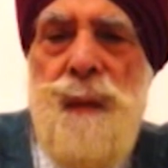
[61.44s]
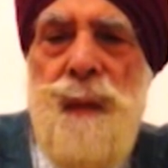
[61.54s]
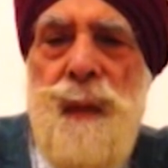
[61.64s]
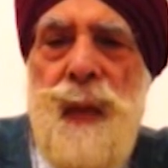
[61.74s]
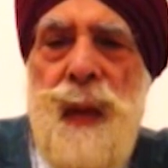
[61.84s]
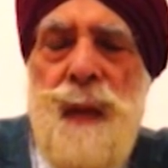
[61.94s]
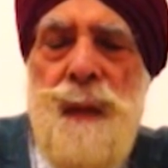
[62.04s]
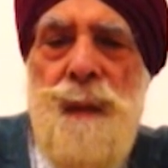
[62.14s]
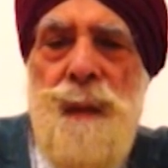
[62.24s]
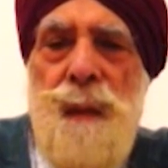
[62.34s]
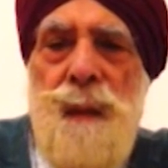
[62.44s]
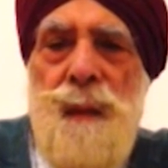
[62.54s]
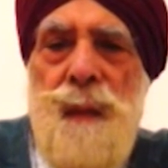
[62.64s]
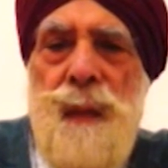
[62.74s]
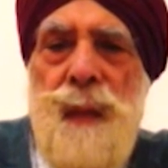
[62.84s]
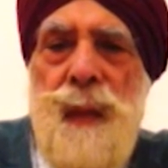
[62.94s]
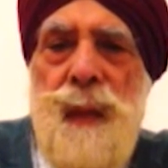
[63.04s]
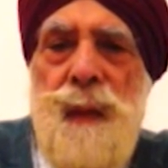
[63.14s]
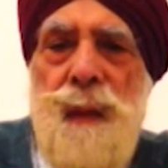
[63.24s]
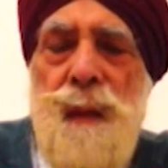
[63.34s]

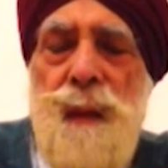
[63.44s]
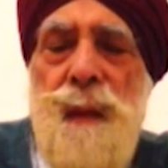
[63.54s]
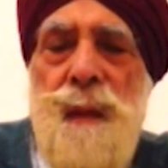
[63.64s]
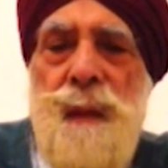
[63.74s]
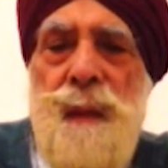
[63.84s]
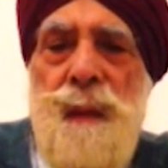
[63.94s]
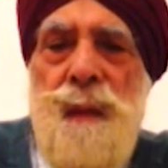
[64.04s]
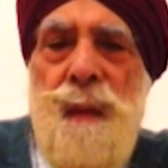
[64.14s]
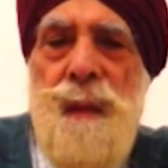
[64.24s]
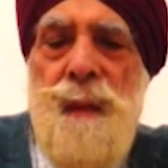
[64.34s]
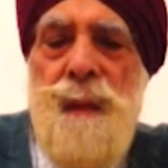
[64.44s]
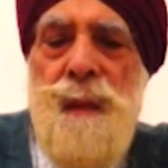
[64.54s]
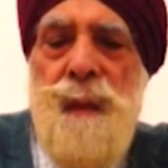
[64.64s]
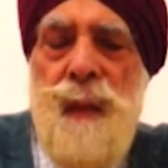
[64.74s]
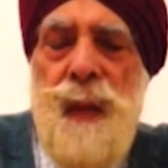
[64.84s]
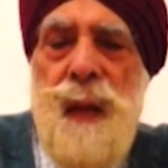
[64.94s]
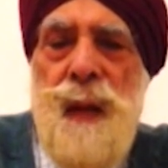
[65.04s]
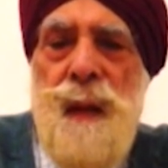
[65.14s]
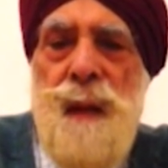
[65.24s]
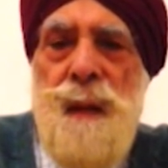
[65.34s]

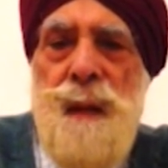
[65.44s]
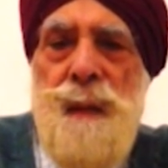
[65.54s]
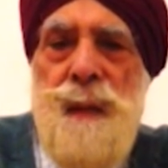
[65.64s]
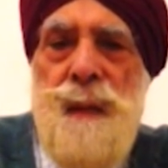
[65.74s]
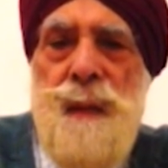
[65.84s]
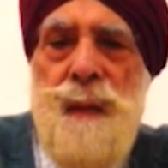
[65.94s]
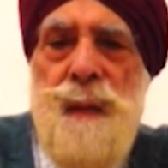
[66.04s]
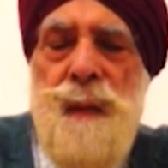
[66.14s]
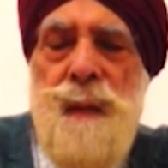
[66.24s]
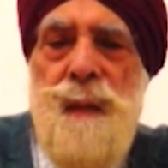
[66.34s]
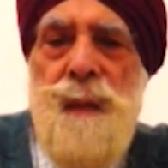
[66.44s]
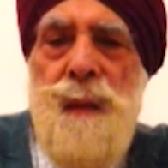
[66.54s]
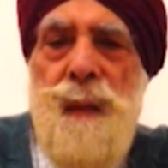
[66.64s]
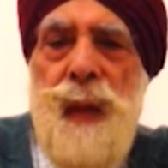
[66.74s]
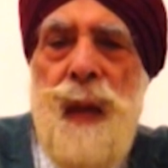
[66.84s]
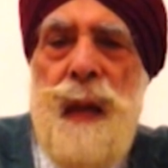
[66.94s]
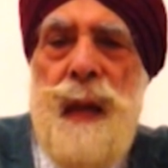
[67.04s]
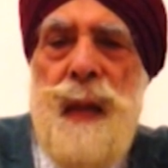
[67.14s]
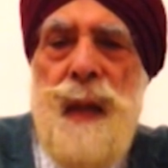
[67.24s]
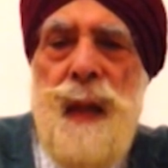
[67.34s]

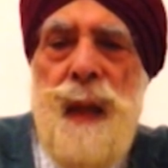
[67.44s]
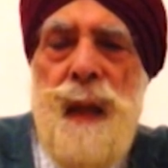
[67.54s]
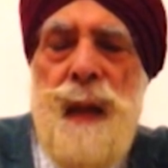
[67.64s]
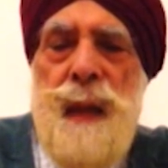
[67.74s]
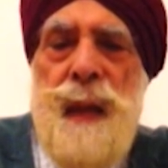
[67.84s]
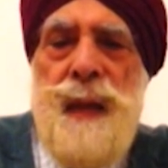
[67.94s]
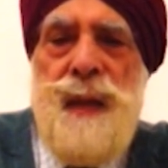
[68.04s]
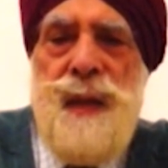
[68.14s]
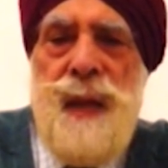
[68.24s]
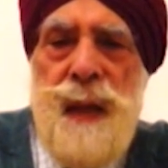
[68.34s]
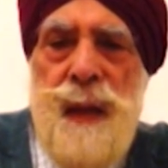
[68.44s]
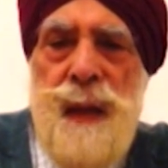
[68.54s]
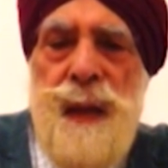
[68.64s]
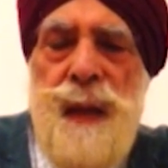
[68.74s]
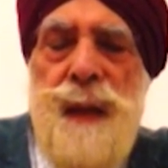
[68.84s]
[no speech]